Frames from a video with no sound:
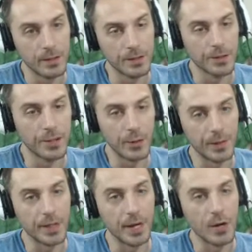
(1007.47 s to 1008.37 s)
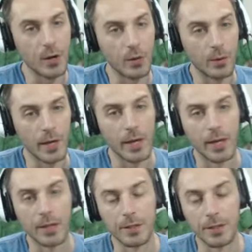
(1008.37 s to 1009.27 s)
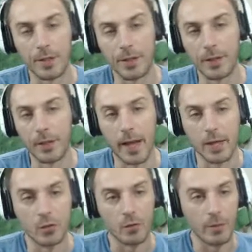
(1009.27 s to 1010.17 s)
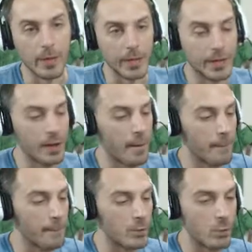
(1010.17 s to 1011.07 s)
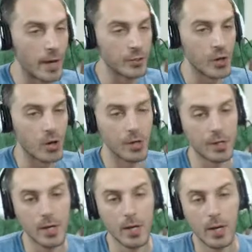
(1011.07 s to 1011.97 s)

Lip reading: securing the KO and getting the last remaining prize card.